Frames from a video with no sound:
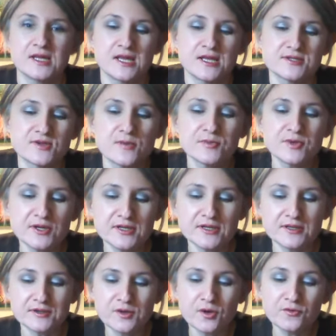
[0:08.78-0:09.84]
So I'm going
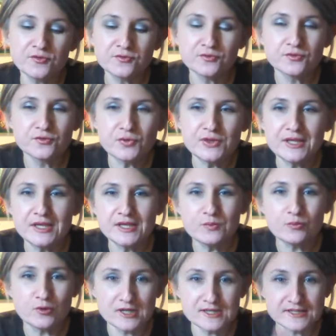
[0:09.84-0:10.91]
to go through
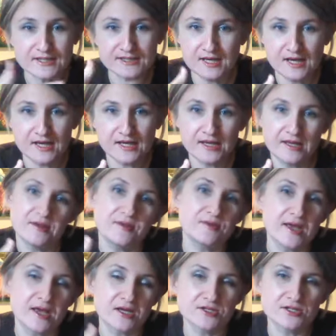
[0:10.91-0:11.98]
the process that I
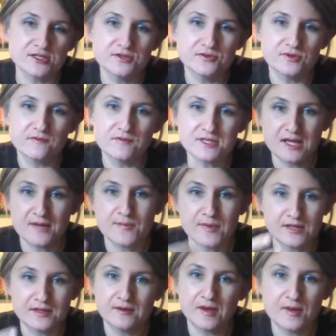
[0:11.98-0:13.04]
actually do every time
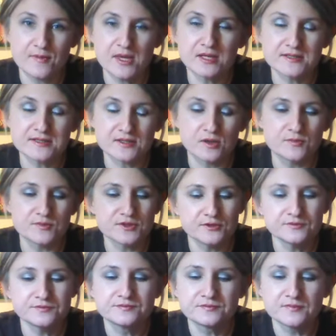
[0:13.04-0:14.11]
I make a
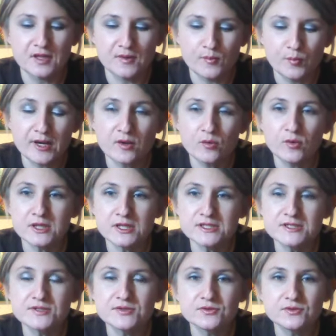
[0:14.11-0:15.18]
sculpture, but I
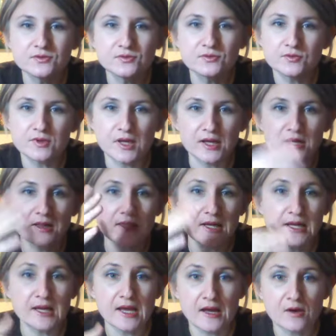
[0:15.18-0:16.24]
wanted to kind of
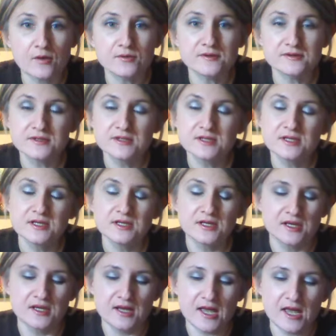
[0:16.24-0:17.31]
lay out
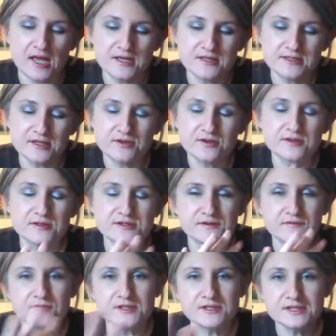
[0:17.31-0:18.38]
and tell you the
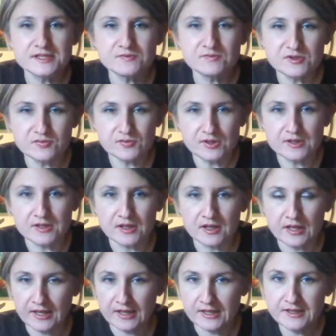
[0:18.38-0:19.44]
differences between the
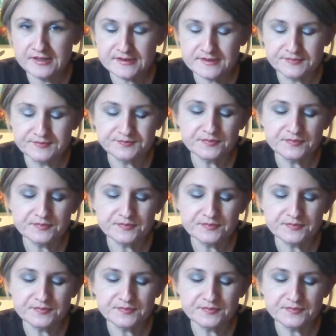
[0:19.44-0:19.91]
clays